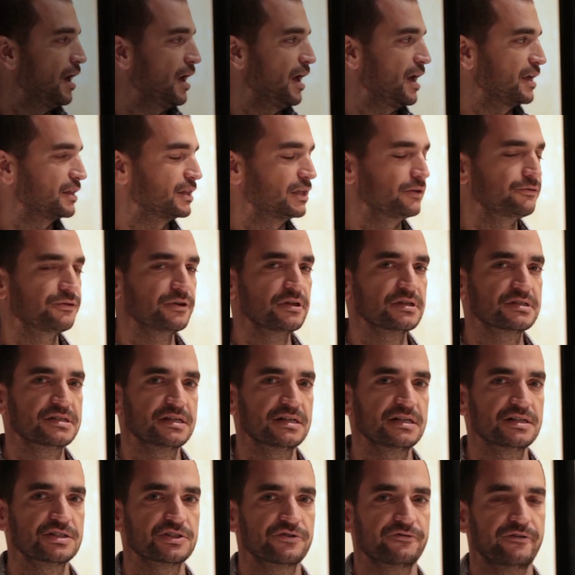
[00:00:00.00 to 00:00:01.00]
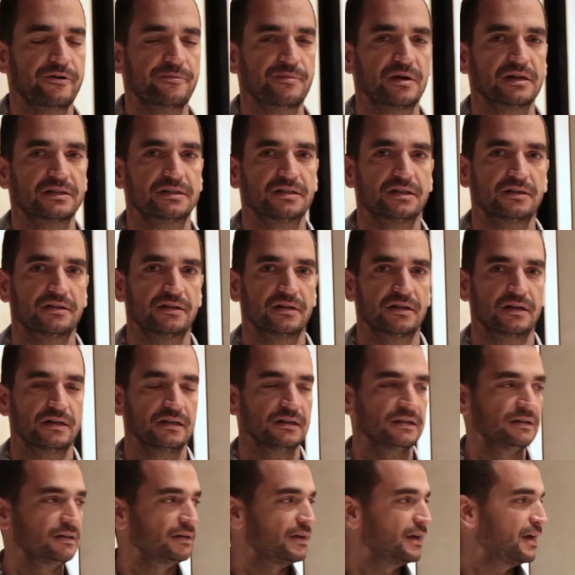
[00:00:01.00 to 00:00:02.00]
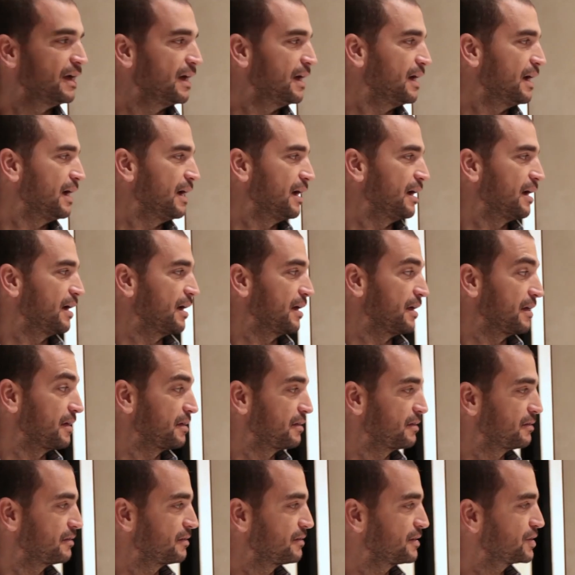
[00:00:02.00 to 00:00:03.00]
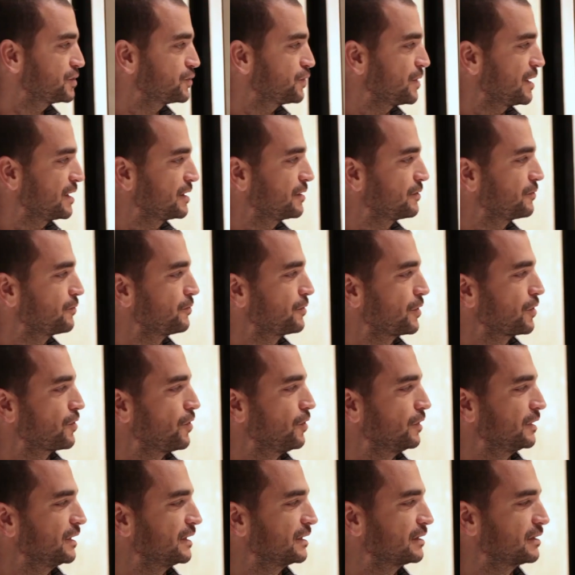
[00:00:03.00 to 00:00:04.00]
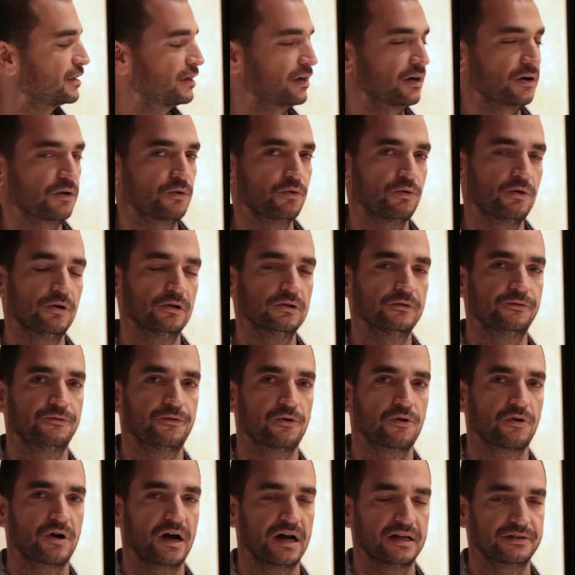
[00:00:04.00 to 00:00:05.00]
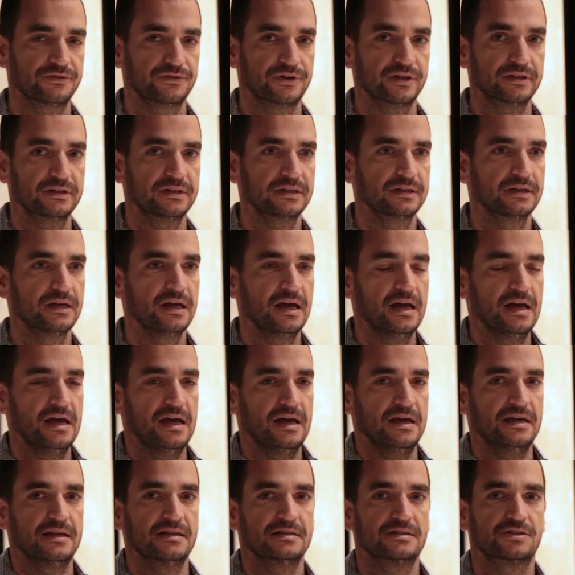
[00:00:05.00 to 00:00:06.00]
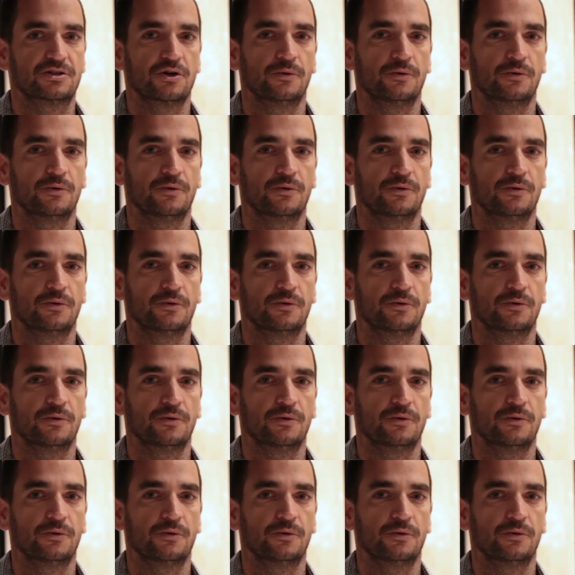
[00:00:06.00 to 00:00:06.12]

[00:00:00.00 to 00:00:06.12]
A different series of our material, this one we call it Wall 400, is